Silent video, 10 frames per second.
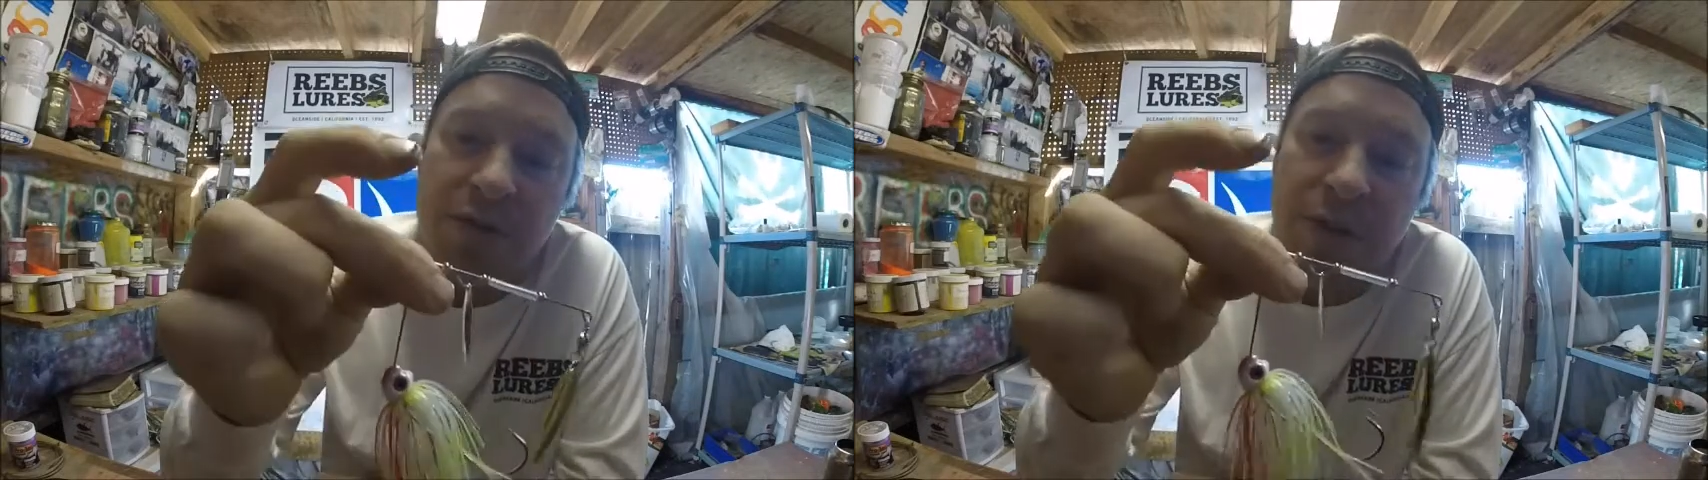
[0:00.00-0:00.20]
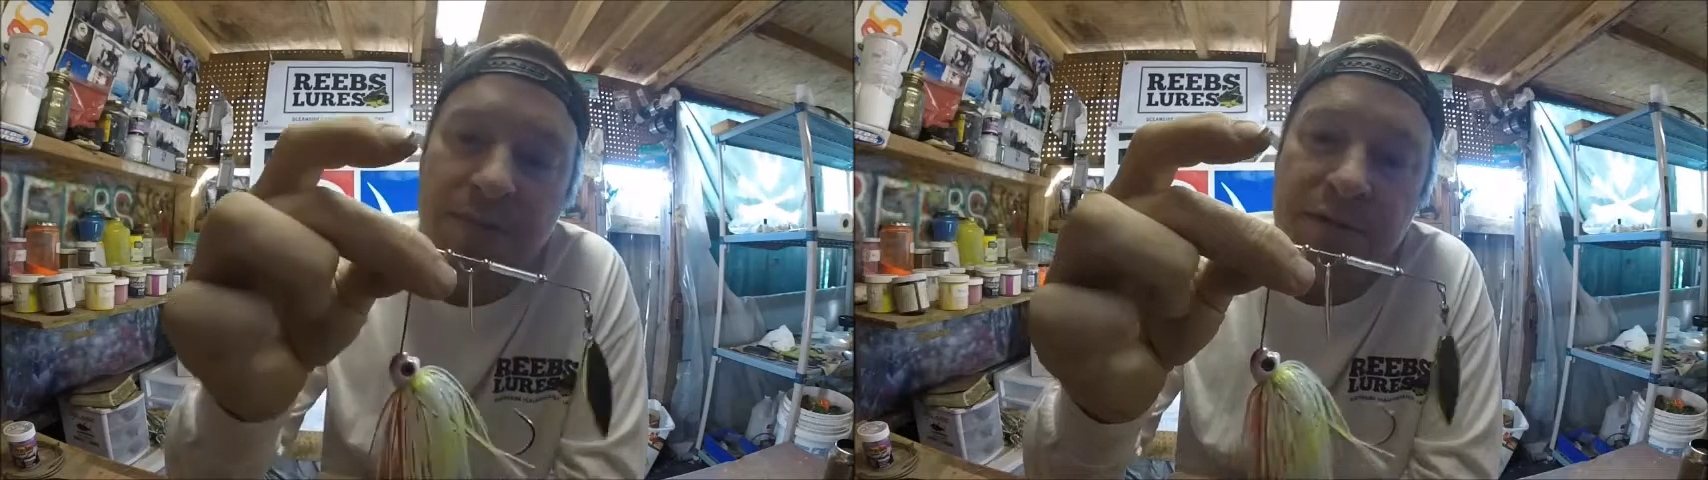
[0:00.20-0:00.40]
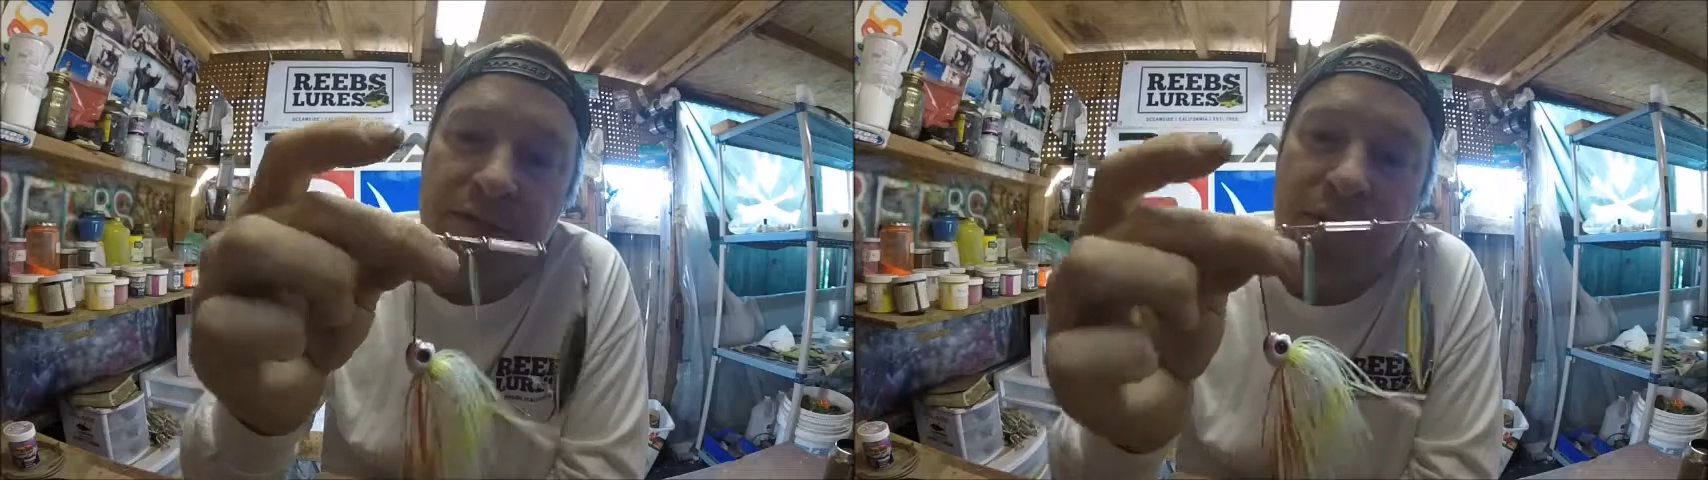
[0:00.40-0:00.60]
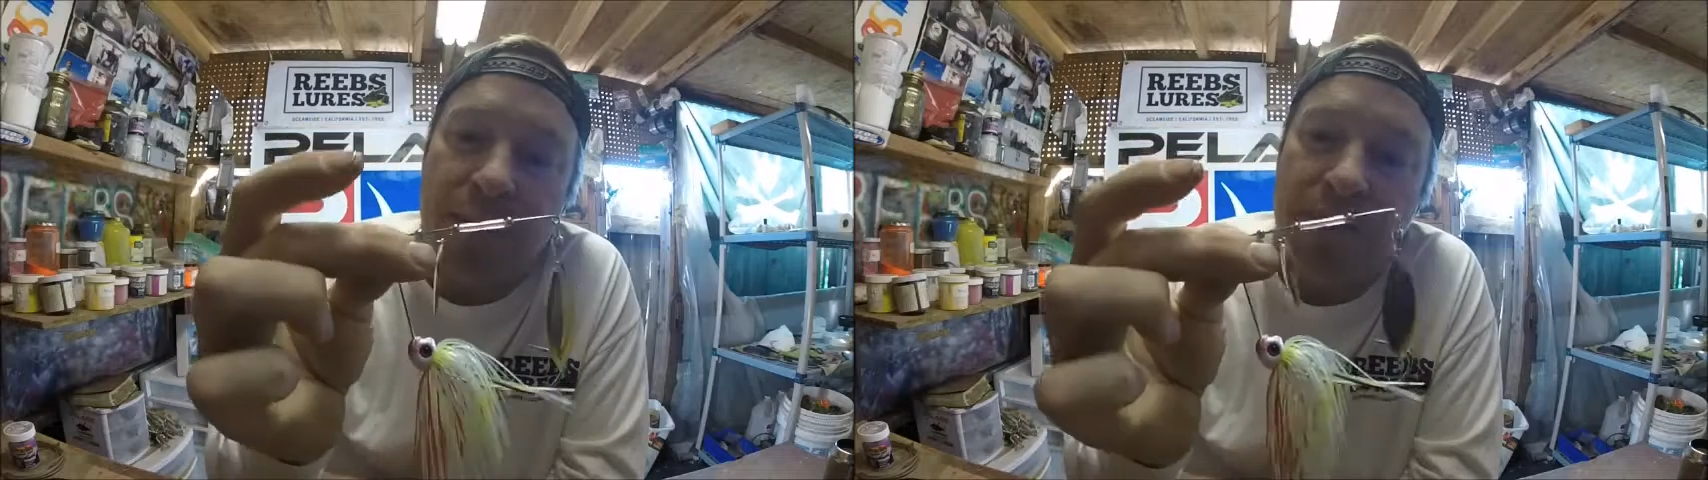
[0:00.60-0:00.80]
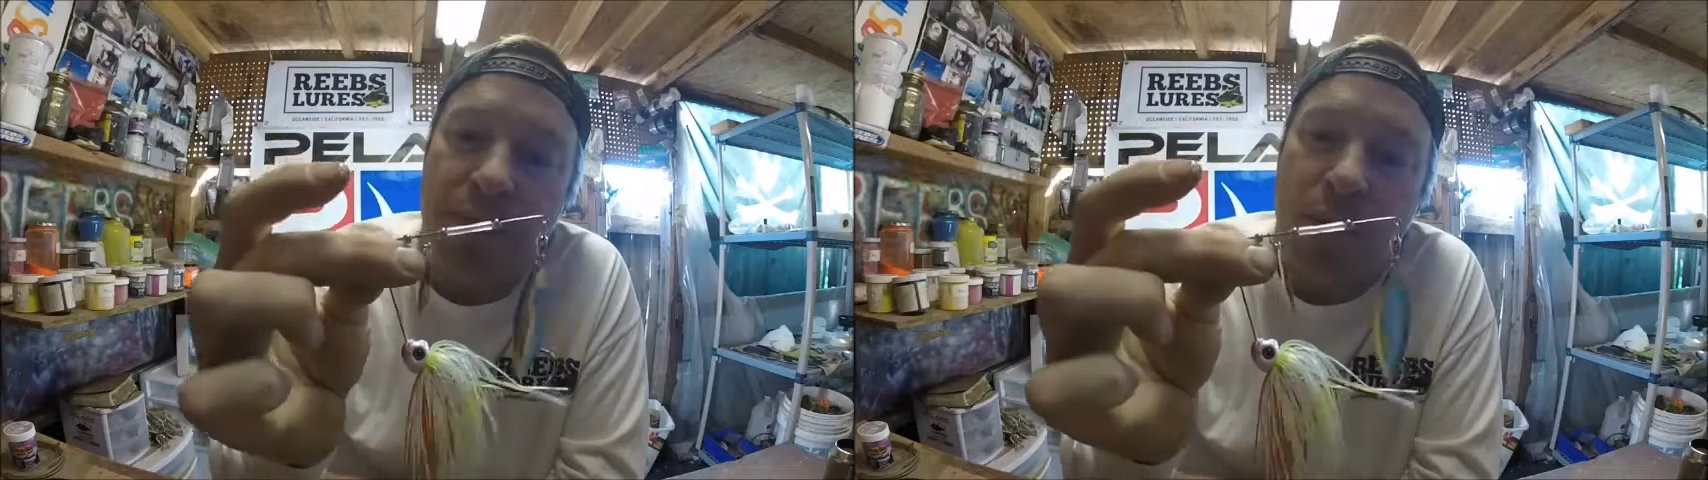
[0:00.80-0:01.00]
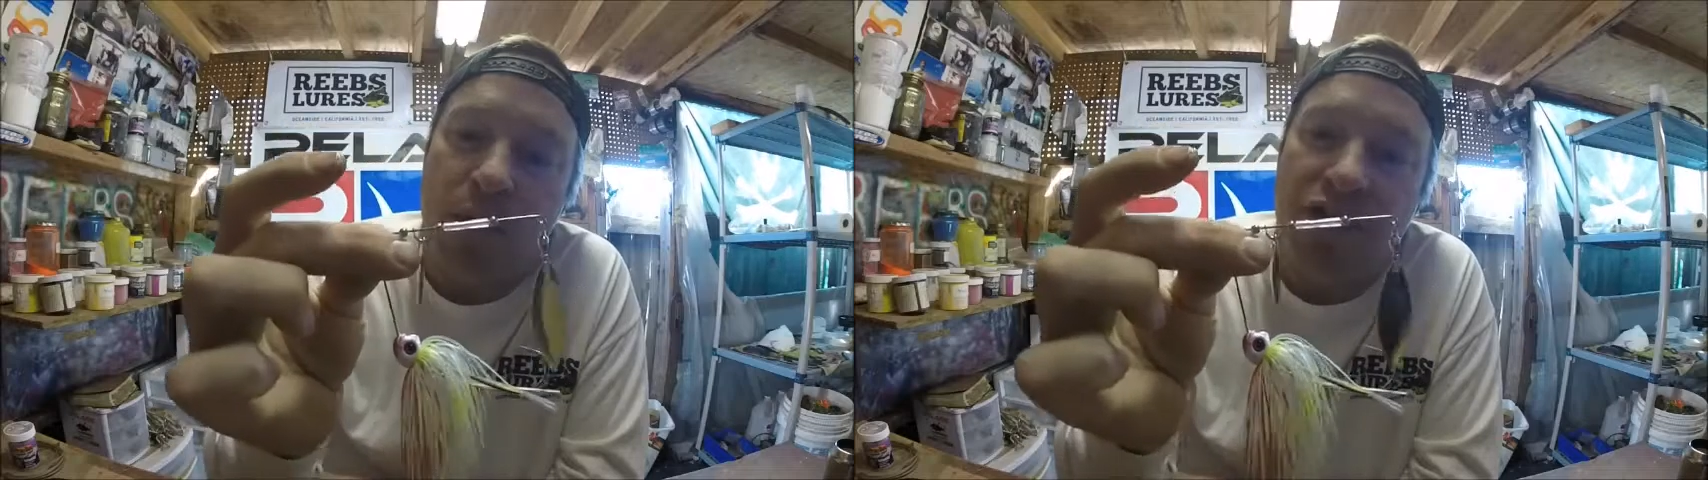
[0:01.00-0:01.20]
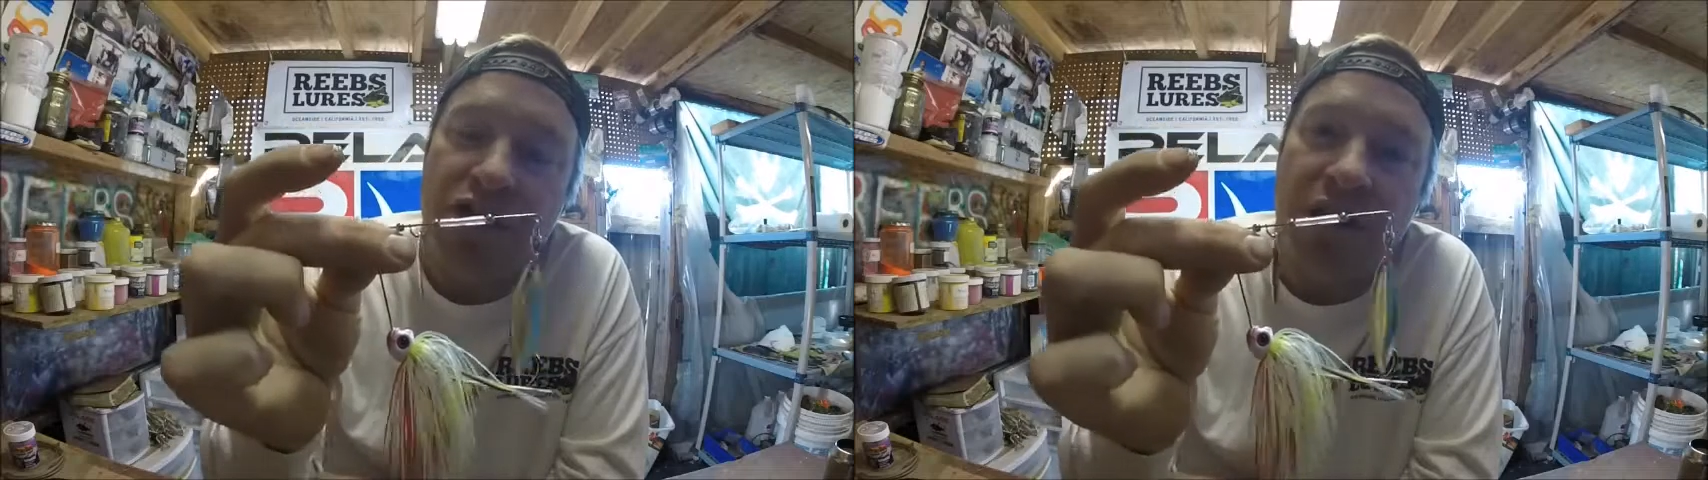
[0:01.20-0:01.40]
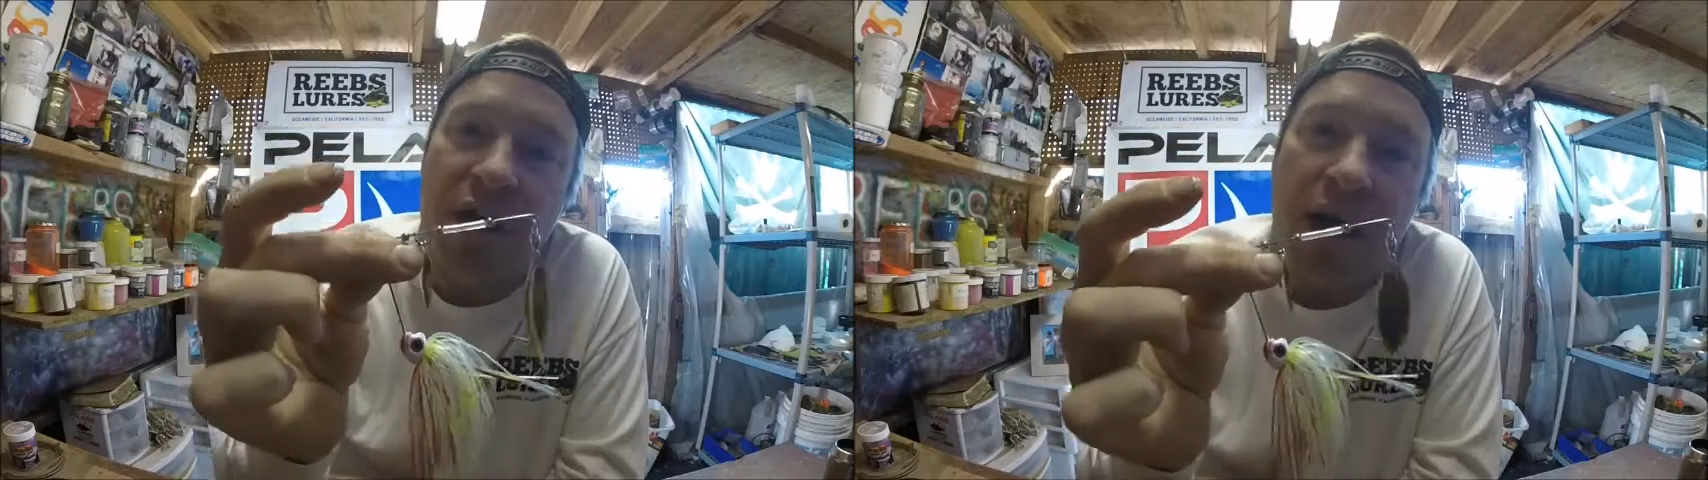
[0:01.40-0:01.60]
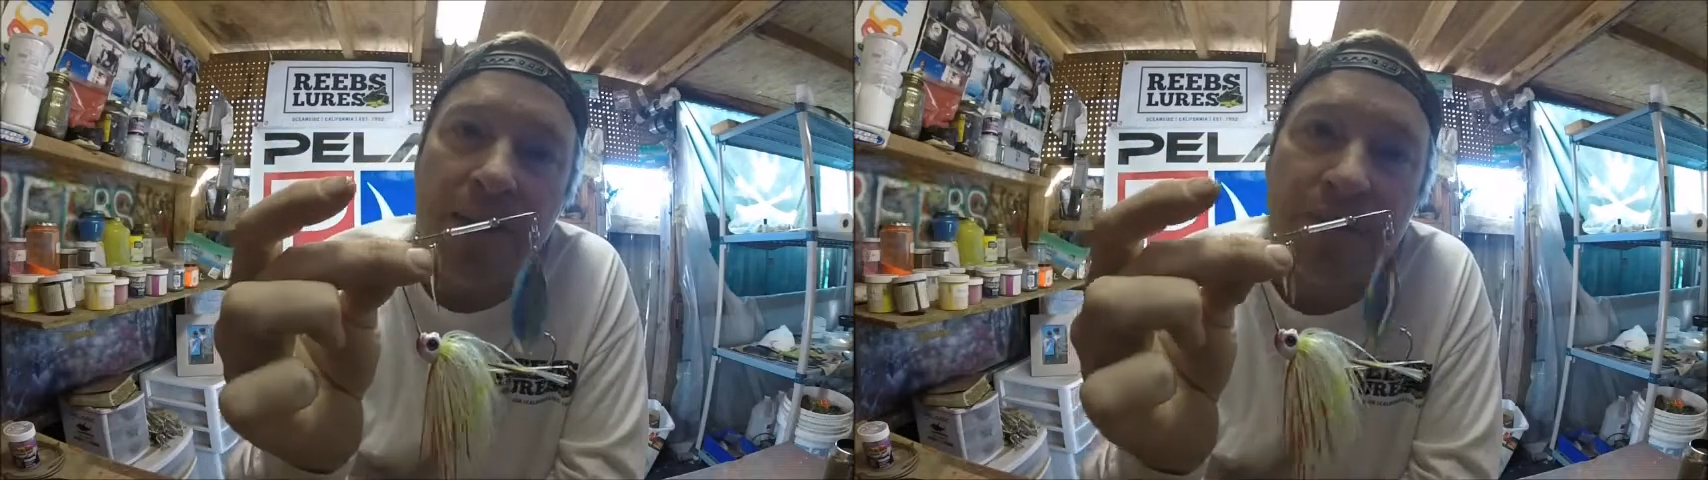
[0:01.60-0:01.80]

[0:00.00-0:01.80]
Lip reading: swims more chin up,